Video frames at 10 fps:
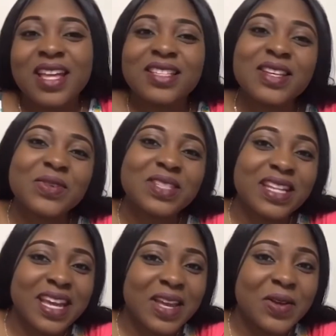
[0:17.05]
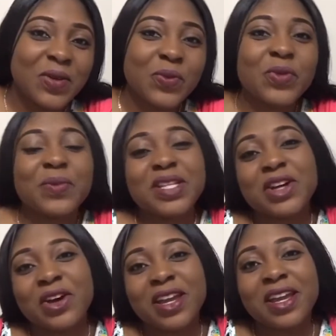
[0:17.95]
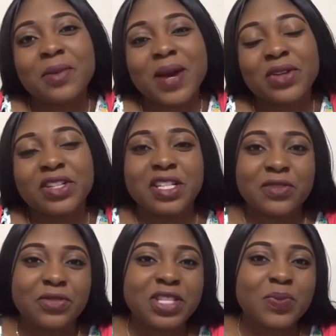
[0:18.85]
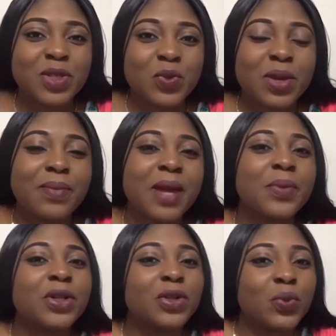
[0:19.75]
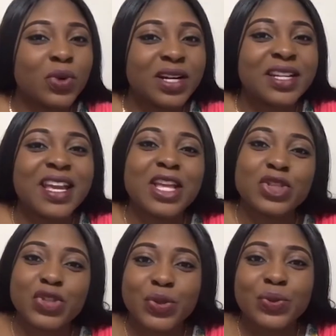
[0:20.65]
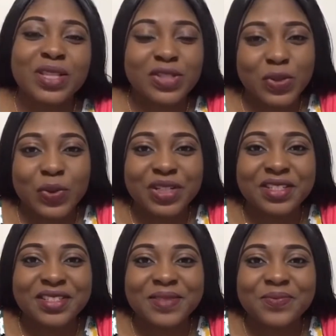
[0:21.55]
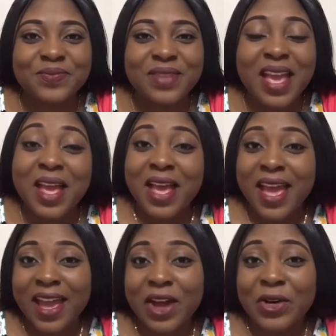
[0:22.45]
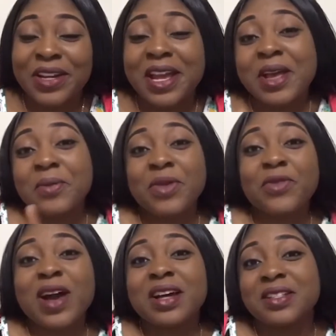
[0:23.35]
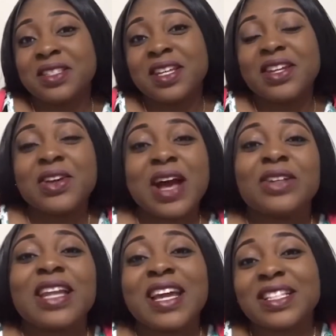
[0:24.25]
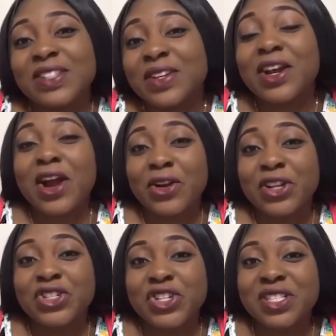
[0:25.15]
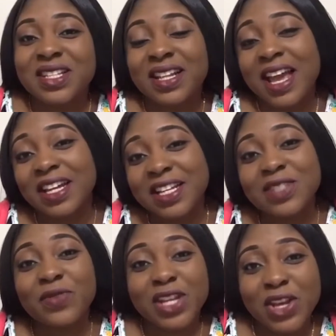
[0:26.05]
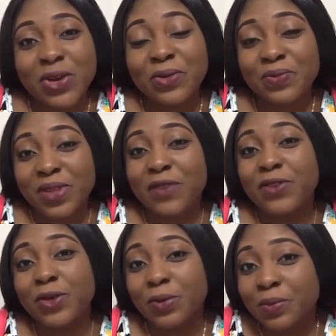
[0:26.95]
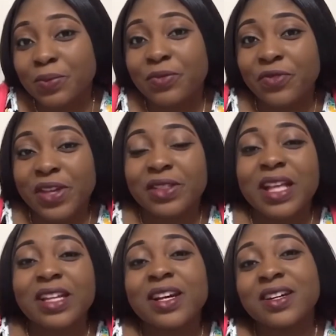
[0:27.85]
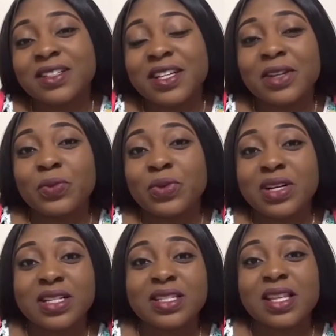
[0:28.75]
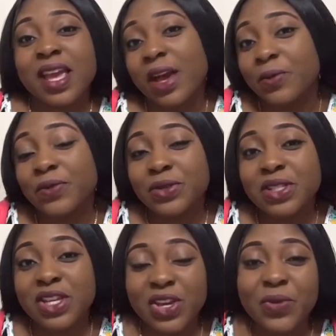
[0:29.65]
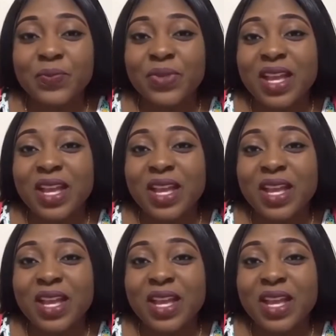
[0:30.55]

So today we'll be talking about the difference between bipolar 1 and 2 disorders. Hang on, before I continue, I would like to encourage you to like this video if you feel that the content was helpful to you.